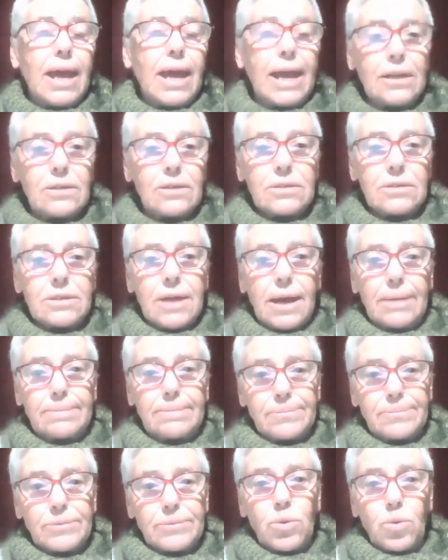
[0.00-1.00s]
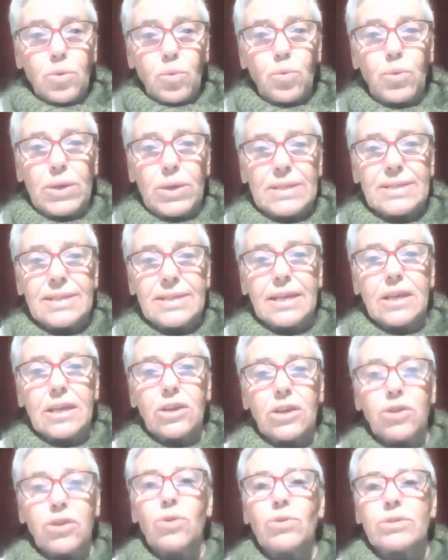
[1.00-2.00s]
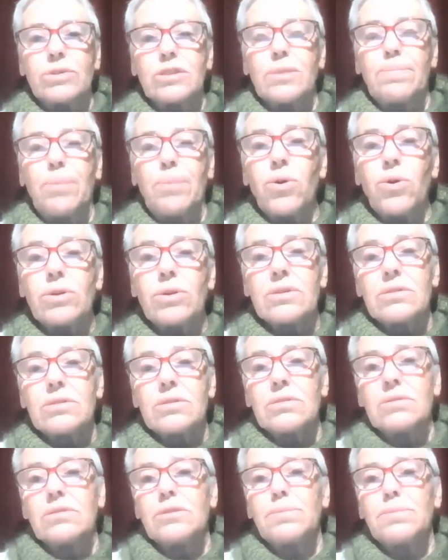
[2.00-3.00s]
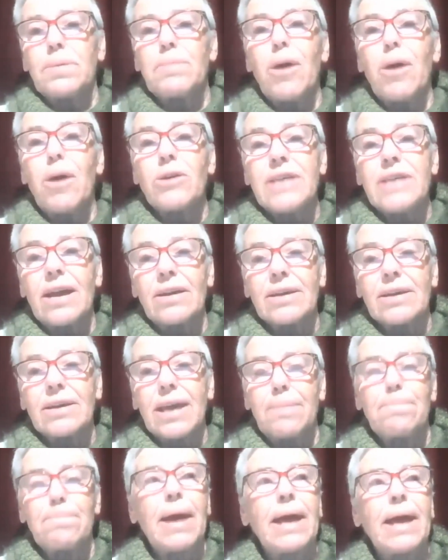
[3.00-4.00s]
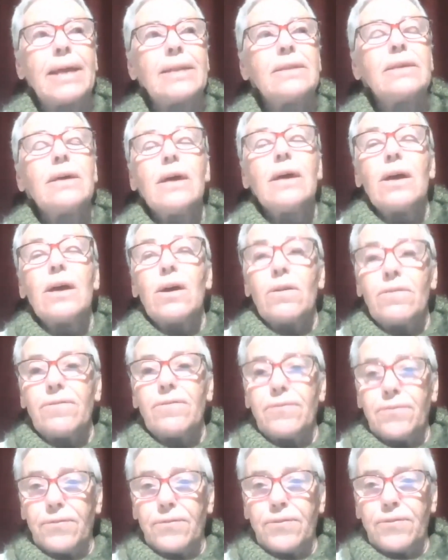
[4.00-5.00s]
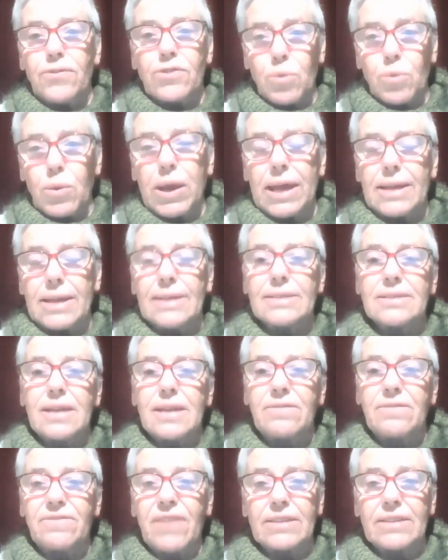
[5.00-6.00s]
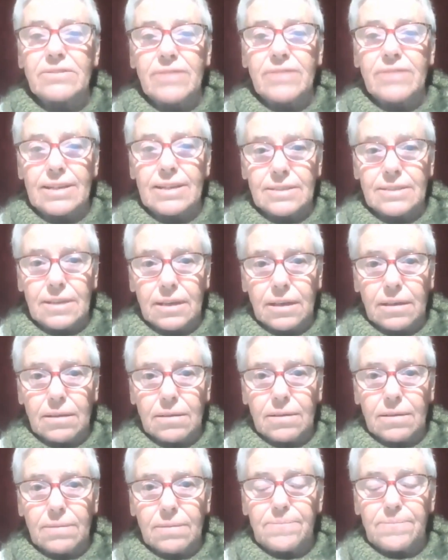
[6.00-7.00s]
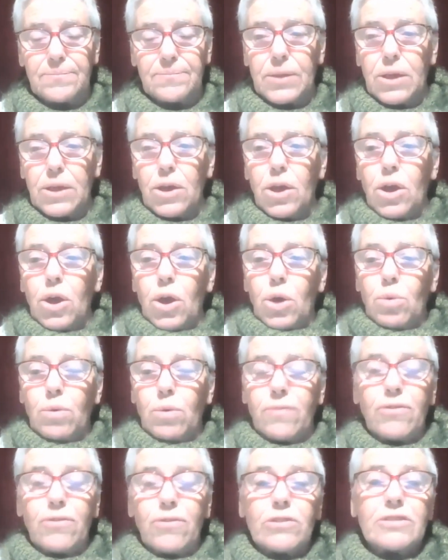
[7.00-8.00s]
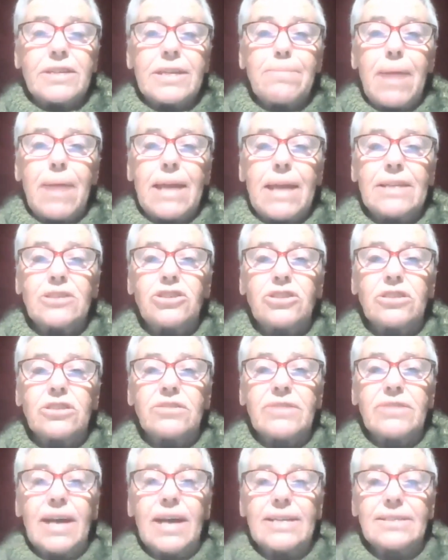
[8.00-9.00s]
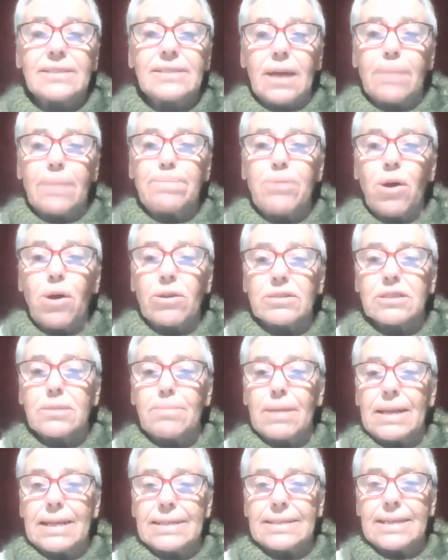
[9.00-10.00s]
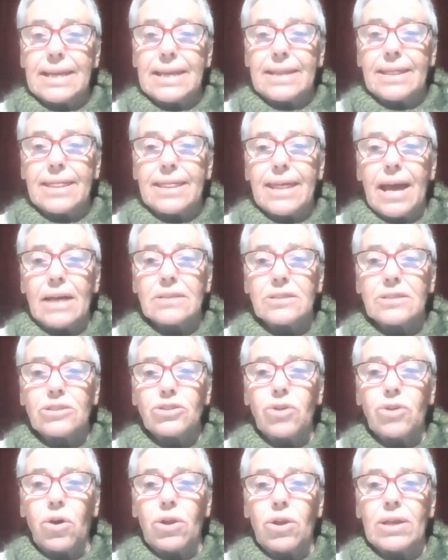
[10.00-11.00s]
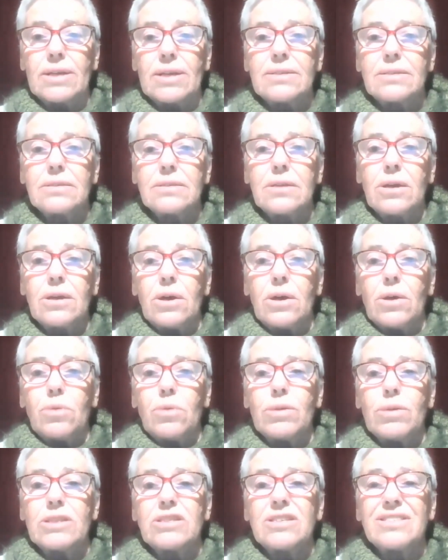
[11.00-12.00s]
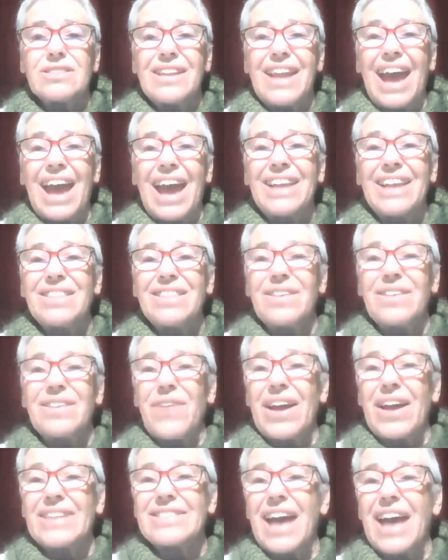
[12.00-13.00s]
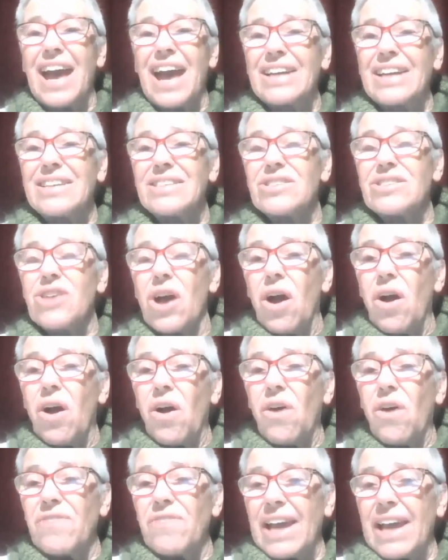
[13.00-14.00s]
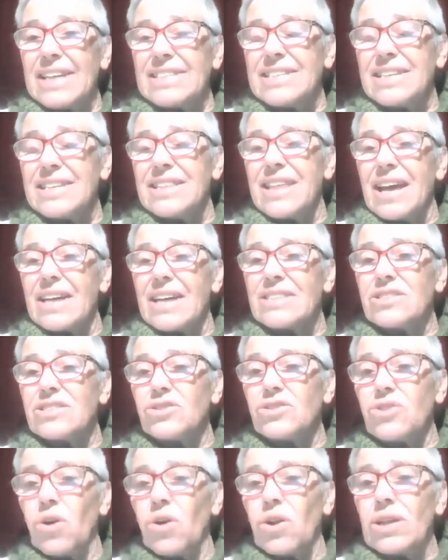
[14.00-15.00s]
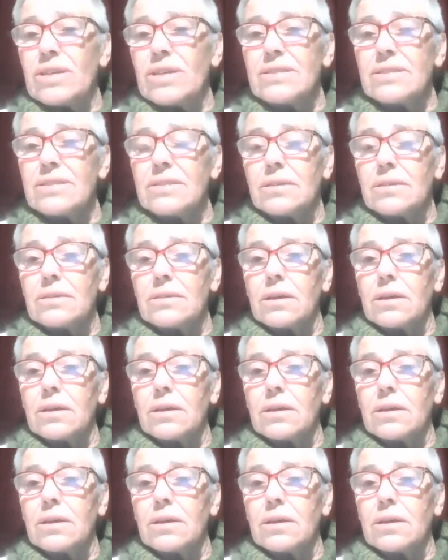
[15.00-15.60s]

And we're seeking your support to promote our campaign for awareness and fundraising. We've already managed to raise approximately $10,000, which is an eighth of our target of $80,000,